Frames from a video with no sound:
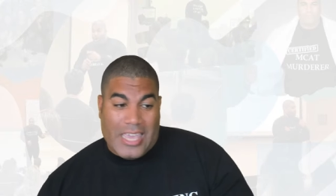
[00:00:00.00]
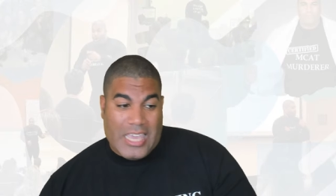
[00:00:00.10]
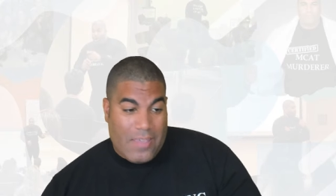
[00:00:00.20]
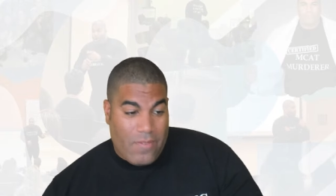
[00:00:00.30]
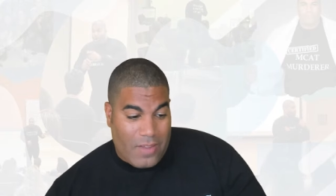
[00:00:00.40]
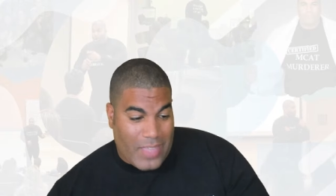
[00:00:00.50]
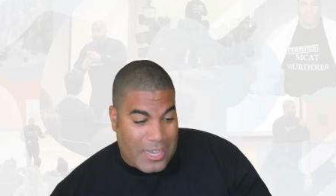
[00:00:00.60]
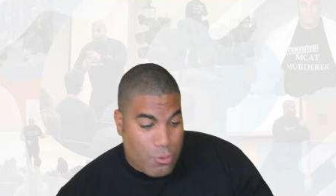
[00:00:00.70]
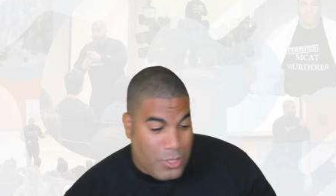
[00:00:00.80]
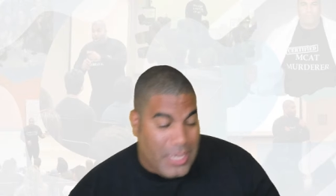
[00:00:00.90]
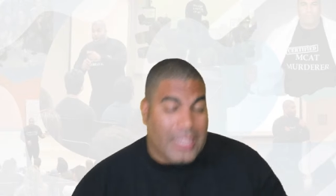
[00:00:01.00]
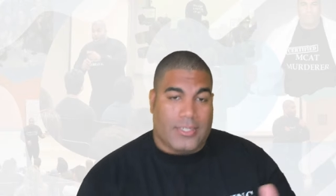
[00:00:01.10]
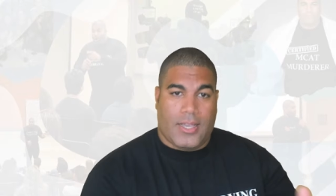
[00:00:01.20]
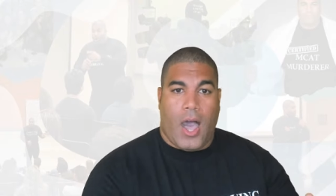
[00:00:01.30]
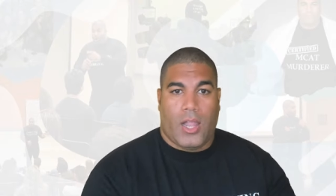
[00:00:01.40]
even if they do get to
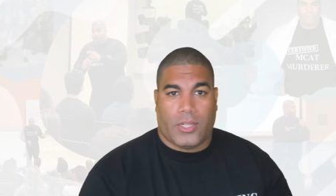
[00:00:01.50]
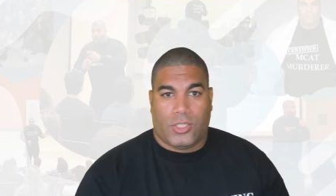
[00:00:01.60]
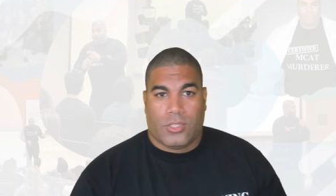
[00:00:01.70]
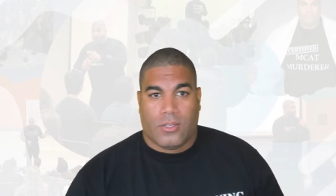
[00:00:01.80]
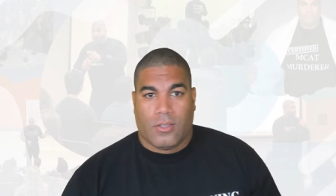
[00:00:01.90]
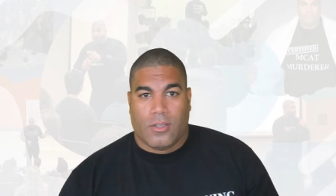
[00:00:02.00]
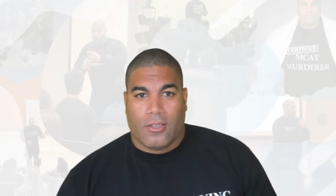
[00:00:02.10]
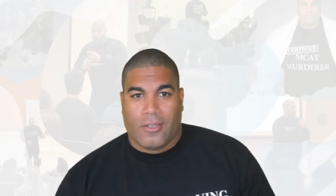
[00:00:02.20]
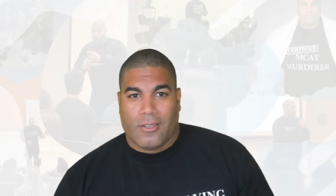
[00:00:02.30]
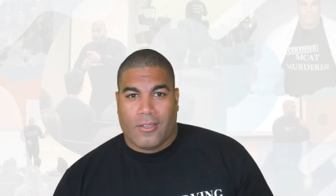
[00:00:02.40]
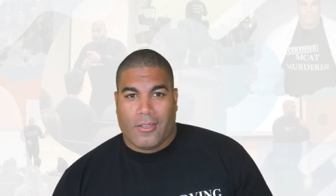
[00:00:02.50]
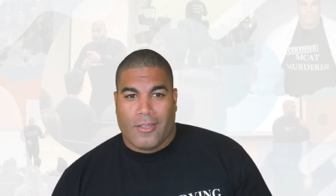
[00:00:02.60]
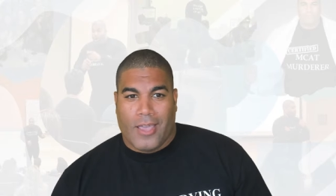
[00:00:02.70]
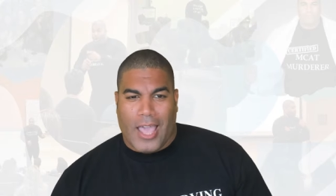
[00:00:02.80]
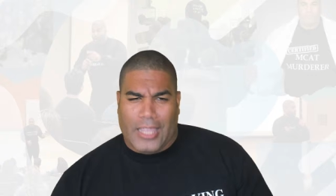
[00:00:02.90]
college
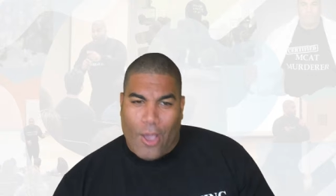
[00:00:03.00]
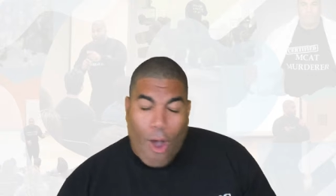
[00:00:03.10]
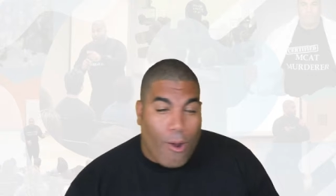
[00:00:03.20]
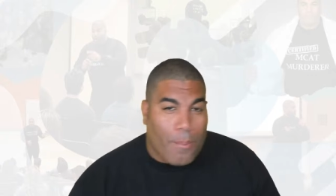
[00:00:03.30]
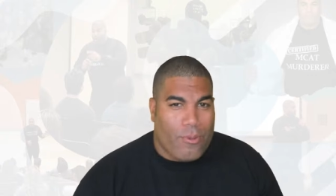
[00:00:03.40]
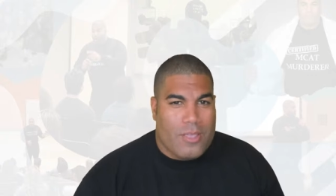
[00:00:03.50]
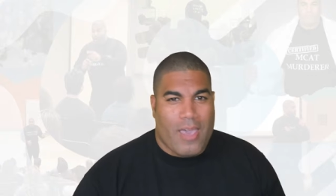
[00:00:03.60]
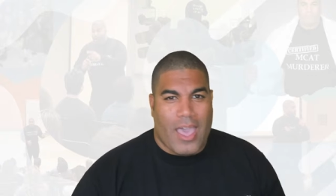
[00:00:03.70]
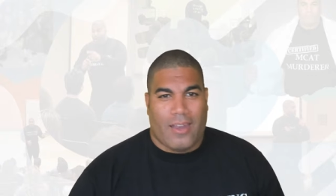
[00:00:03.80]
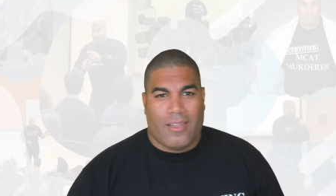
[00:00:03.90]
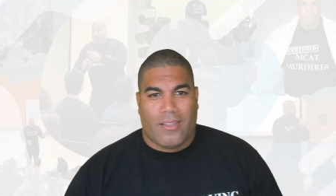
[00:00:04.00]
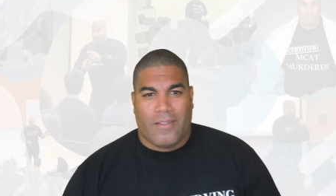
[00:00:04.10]
and they are pre med,